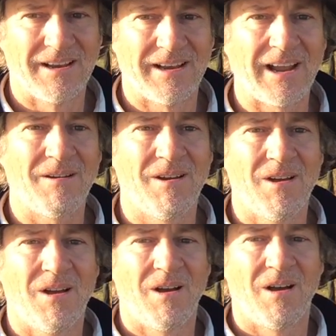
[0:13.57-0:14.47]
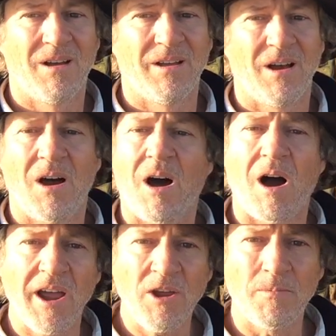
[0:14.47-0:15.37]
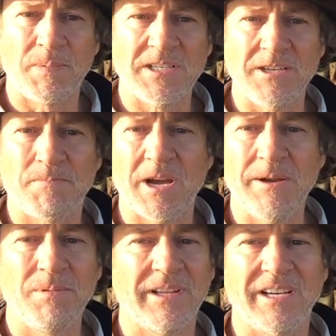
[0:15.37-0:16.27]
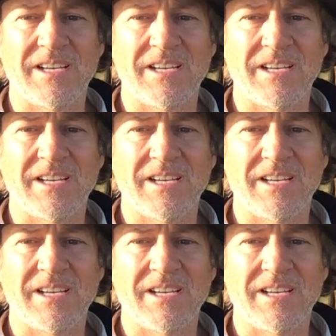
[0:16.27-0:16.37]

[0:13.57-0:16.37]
Now, I help busy people in a